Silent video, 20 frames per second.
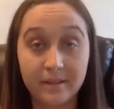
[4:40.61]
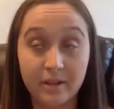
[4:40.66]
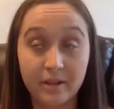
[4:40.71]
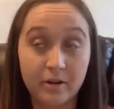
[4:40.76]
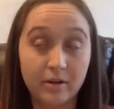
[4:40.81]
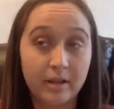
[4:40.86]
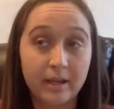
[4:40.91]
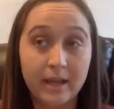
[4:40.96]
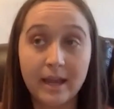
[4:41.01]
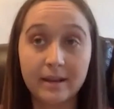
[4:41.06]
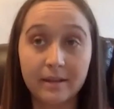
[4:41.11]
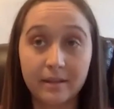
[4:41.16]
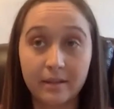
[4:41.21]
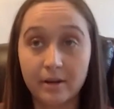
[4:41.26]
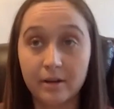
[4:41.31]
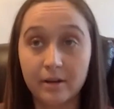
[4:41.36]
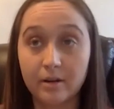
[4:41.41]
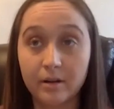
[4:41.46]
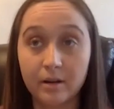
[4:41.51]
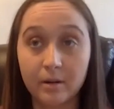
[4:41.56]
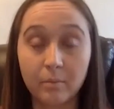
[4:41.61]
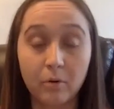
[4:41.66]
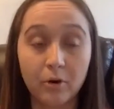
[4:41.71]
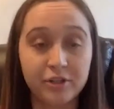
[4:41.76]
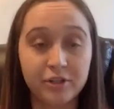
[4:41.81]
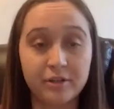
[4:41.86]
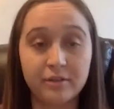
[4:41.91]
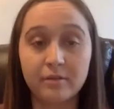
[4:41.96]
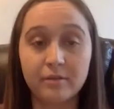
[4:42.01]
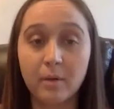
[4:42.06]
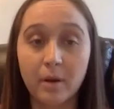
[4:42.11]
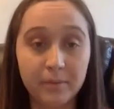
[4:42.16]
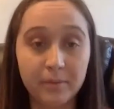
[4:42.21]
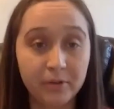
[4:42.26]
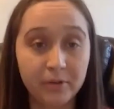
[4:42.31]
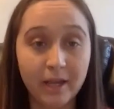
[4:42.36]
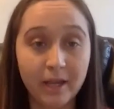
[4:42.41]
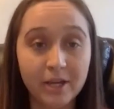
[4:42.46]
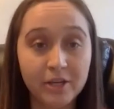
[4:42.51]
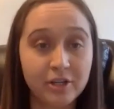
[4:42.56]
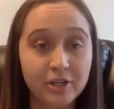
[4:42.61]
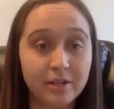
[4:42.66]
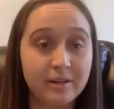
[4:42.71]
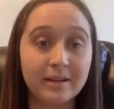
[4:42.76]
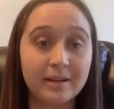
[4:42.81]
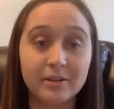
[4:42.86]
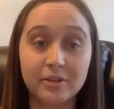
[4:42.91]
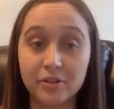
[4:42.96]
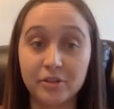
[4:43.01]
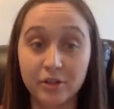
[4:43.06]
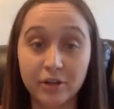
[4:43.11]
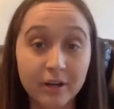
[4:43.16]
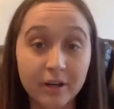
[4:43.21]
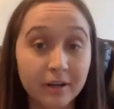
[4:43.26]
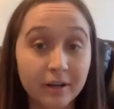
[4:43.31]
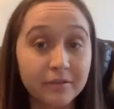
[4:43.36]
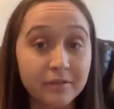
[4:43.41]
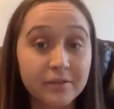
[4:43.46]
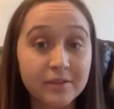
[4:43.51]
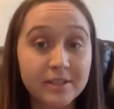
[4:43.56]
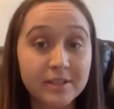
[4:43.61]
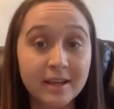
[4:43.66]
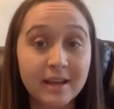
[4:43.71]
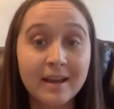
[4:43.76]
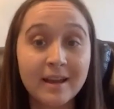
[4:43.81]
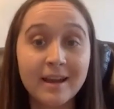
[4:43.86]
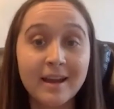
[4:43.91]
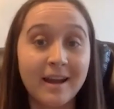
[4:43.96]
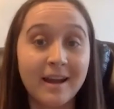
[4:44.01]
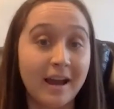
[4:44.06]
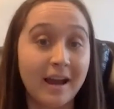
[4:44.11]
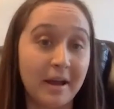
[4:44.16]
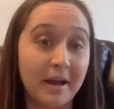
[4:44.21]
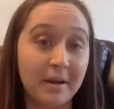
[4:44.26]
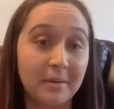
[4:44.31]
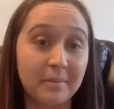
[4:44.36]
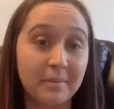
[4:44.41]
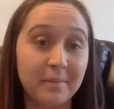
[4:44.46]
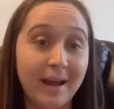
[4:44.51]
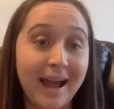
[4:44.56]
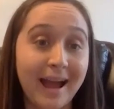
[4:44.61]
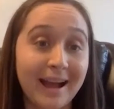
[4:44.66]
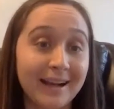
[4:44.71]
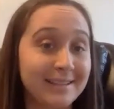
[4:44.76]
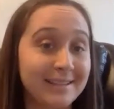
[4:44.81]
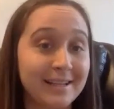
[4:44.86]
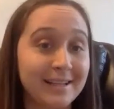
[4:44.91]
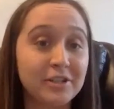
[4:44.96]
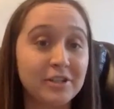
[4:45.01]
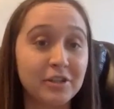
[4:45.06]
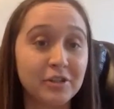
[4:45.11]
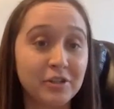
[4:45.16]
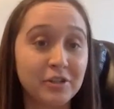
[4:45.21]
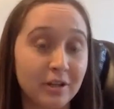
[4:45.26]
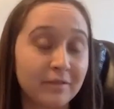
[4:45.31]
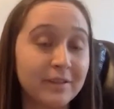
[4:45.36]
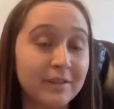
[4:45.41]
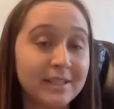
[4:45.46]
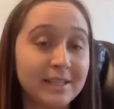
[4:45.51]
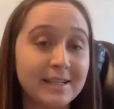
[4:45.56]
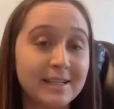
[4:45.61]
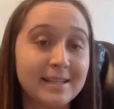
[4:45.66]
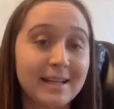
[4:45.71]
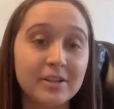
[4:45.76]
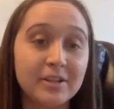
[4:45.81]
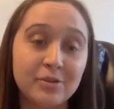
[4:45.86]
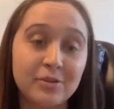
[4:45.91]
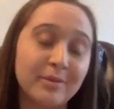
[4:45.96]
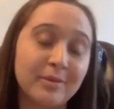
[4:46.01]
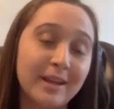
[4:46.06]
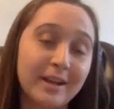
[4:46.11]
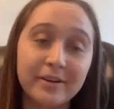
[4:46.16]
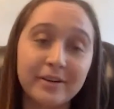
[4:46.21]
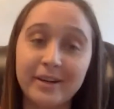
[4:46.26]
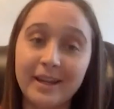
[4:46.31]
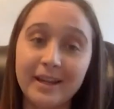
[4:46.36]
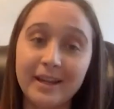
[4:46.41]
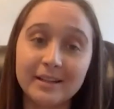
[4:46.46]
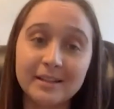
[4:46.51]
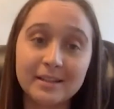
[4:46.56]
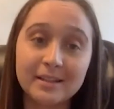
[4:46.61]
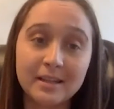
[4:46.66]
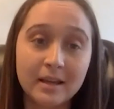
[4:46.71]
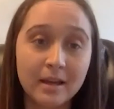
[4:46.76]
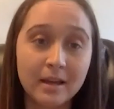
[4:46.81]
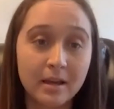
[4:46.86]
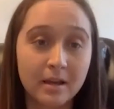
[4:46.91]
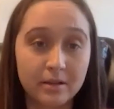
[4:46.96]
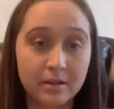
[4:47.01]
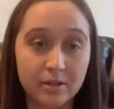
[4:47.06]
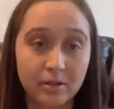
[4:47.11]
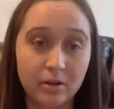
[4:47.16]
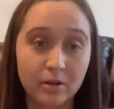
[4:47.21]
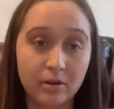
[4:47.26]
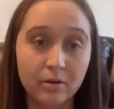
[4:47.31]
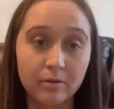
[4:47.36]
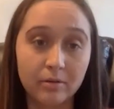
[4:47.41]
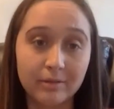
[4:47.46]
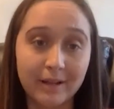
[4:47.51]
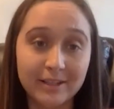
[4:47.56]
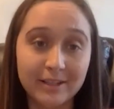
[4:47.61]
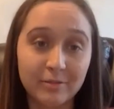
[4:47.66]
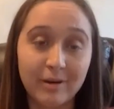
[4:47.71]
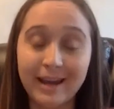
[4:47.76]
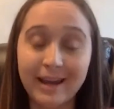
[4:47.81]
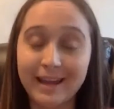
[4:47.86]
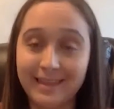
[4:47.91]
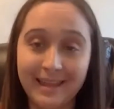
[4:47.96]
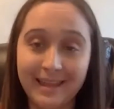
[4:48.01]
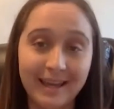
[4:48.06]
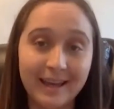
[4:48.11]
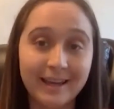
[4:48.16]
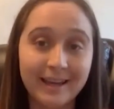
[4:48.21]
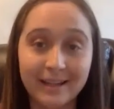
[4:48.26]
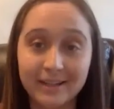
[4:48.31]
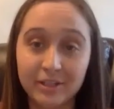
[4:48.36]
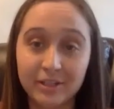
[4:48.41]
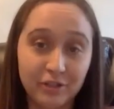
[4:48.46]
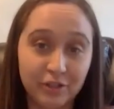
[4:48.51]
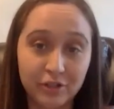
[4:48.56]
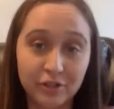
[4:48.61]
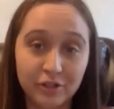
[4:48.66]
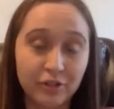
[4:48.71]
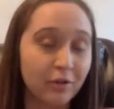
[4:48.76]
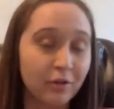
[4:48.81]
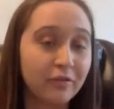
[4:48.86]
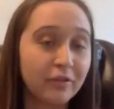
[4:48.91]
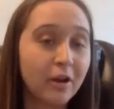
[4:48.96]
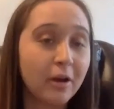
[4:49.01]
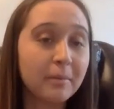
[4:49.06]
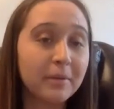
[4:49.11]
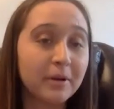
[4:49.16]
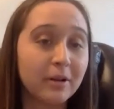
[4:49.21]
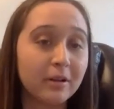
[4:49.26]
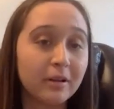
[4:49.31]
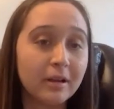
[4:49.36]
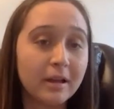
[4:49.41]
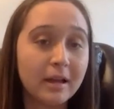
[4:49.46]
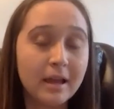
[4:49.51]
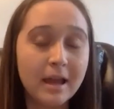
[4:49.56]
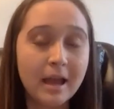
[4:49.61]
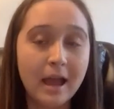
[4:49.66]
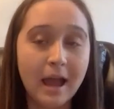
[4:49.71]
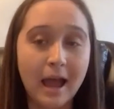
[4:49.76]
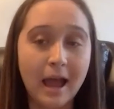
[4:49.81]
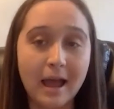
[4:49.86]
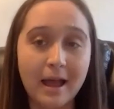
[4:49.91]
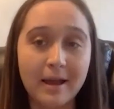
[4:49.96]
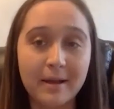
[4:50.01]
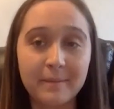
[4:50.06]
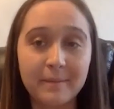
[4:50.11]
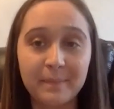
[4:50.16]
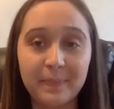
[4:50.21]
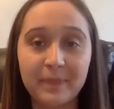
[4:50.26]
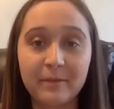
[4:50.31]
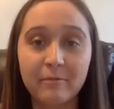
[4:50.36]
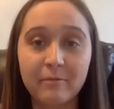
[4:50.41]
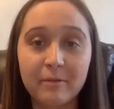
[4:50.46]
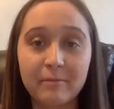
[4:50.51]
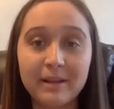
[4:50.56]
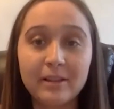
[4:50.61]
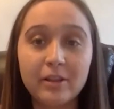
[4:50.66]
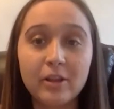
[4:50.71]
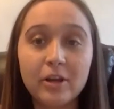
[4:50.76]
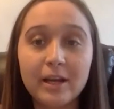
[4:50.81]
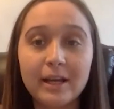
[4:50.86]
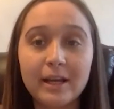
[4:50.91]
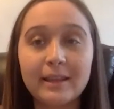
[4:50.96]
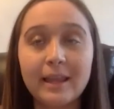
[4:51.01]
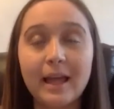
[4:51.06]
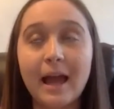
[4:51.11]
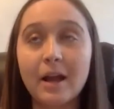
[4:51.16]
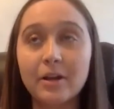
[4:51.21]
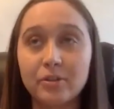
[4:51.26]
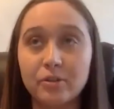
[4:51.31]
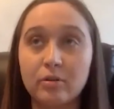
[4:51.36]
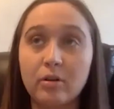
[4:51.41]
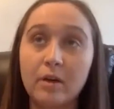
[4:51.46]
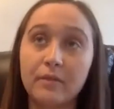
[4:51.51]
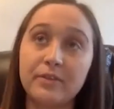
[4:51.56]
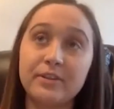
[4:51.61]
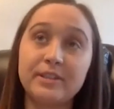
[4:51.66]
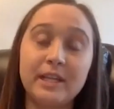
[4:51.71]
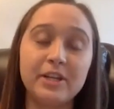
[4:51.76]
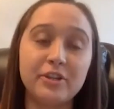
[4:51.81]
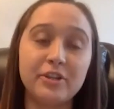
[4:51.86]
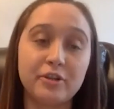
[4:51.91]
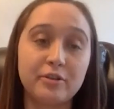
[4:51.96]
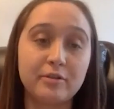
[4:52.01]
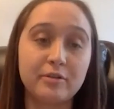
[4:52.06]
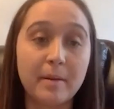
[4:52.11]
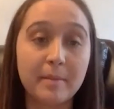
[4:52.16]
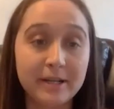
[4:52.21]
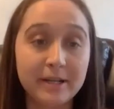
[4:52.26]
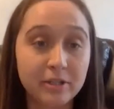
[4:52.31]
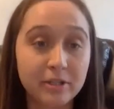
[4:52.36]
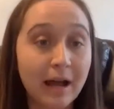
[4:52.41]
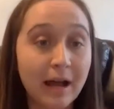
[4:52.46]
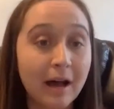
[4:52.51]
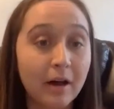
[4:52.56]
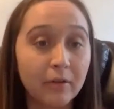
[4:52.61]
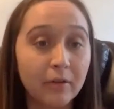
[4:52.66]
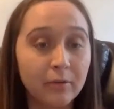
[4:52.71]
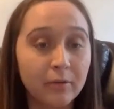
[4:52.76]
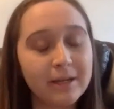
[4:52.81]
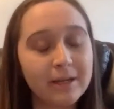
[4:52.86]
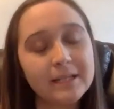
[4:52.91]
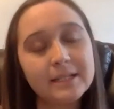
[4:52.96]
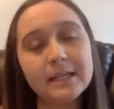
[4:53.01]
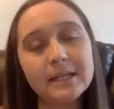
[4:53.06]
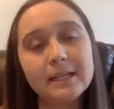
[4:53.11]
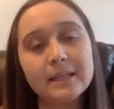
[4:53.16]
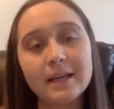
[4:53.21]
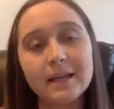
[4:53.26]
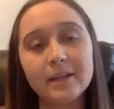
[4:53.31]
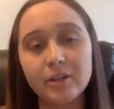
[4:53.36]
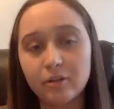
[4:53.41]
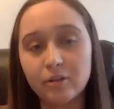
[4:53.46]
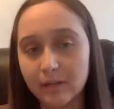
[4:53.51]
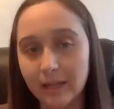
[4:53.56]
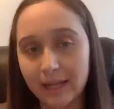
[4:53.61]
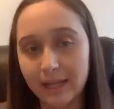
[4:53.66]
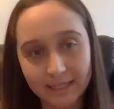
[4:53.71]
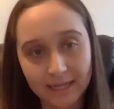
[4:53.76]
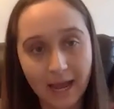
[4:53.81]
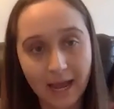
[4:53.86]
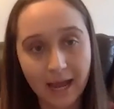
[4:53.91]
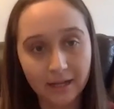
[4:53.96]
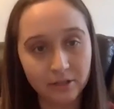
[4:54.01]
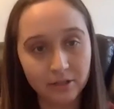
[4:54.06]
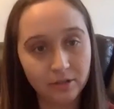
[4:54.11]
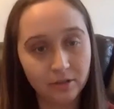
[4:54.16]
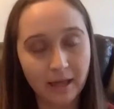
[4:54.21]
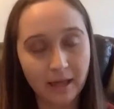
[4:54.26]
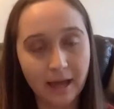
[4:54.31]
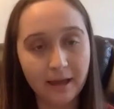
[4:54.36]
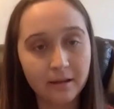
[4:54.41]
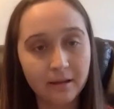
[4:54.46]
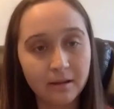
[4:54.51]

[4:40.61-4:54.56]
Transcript: they're a portion of the population that deserves access to services that suit their needs. So that's why I think it's just so phenomenal. When we look at the actual conversation around mental health, what is it that you'd like to add to that?